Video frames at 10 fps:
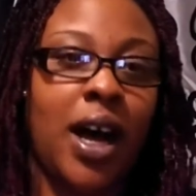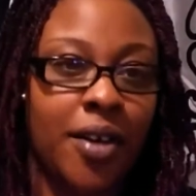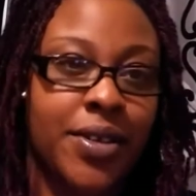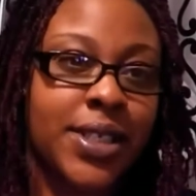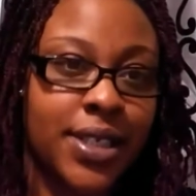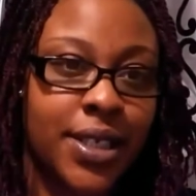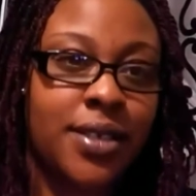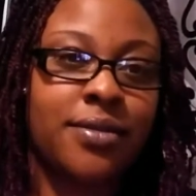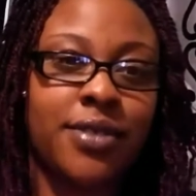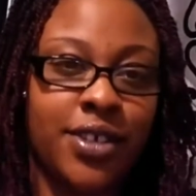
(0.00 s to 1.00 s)

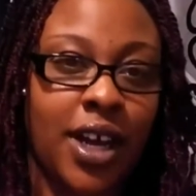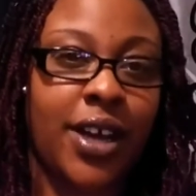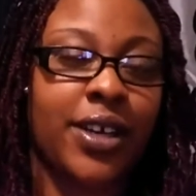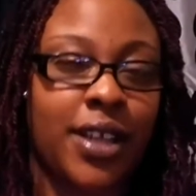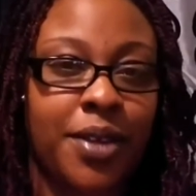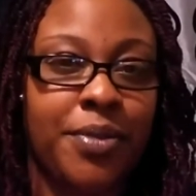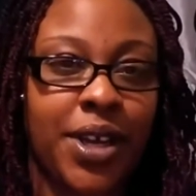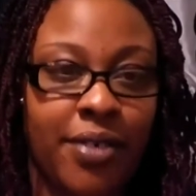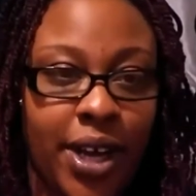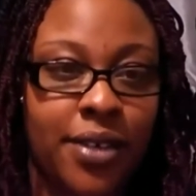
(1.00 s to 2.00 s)
obviously, you're not going to let him
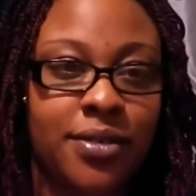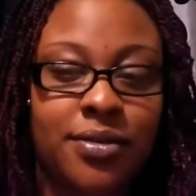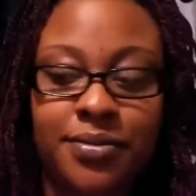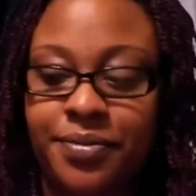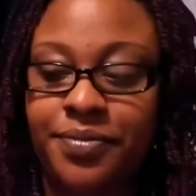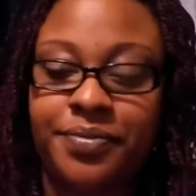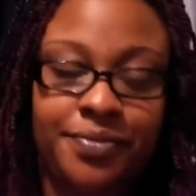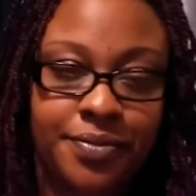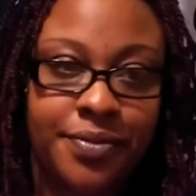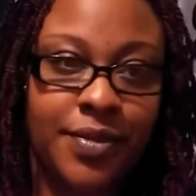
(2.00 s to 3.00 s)
be around.
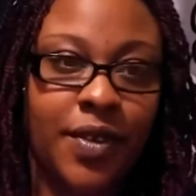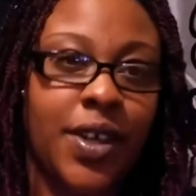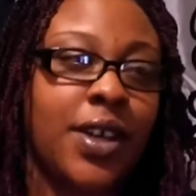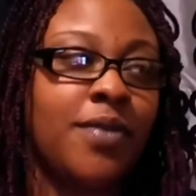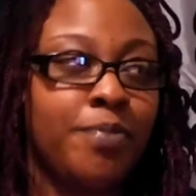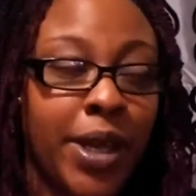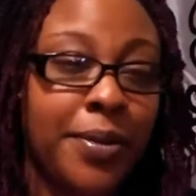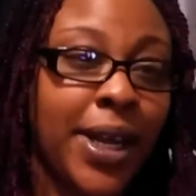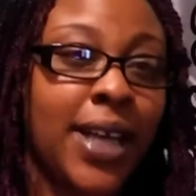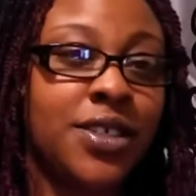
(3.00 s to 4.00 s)
Your
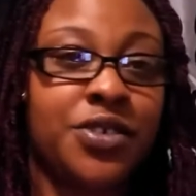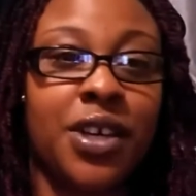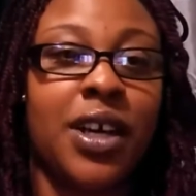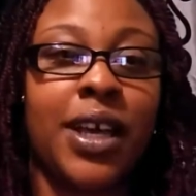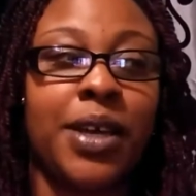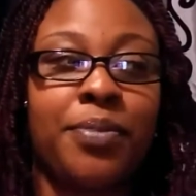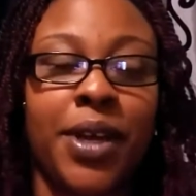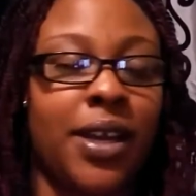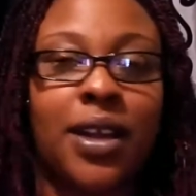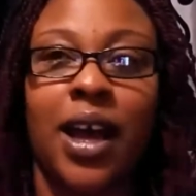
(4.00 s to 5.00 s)
baby daddy's a drug
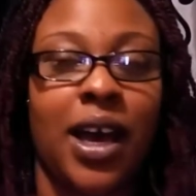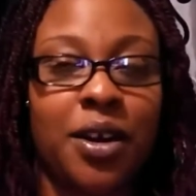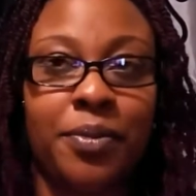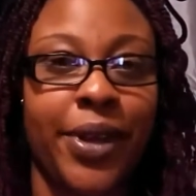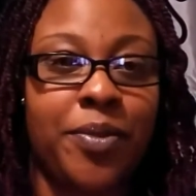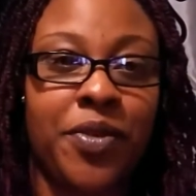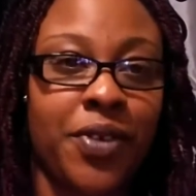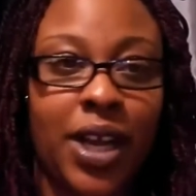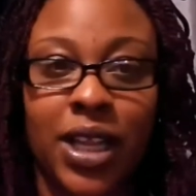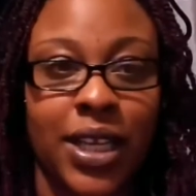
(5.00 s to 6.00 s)
kingpin. I don't blame you
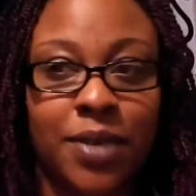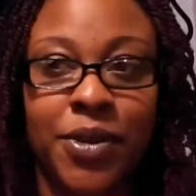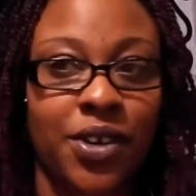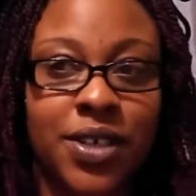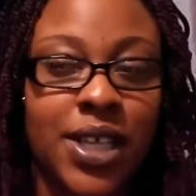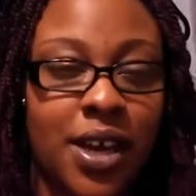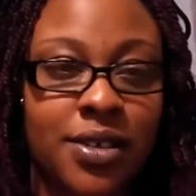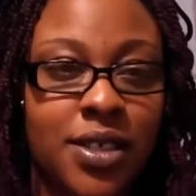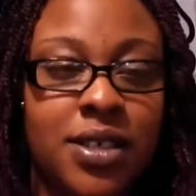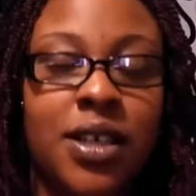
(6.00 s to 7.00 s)
for not letting him go to his
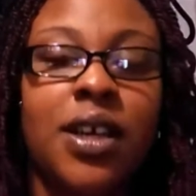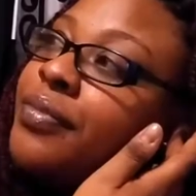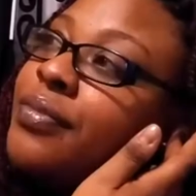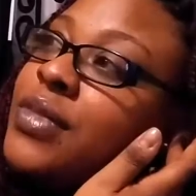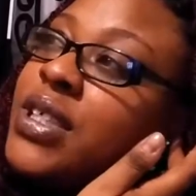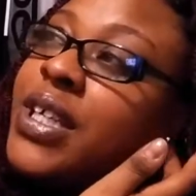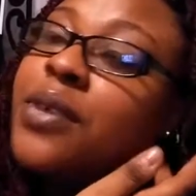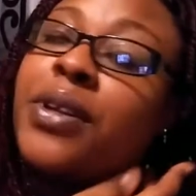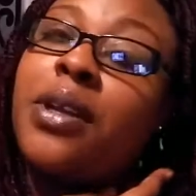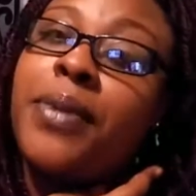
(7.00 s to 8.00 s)
house.
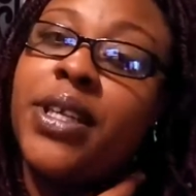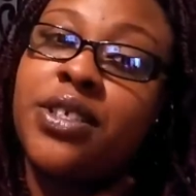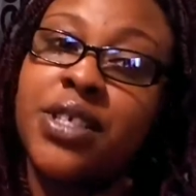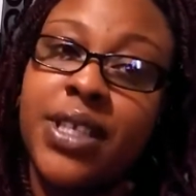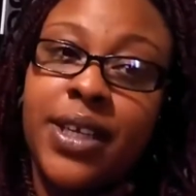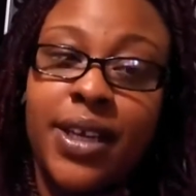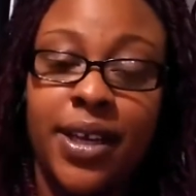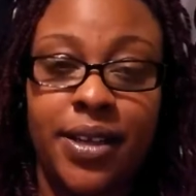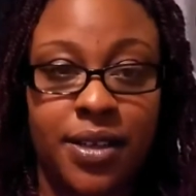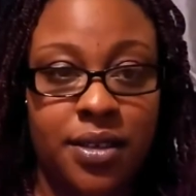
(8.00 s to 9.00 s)
Genuinely be interested
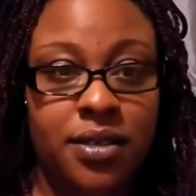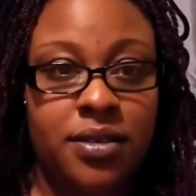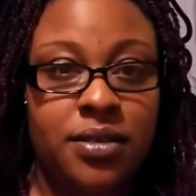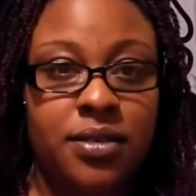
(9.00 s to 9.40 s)
in,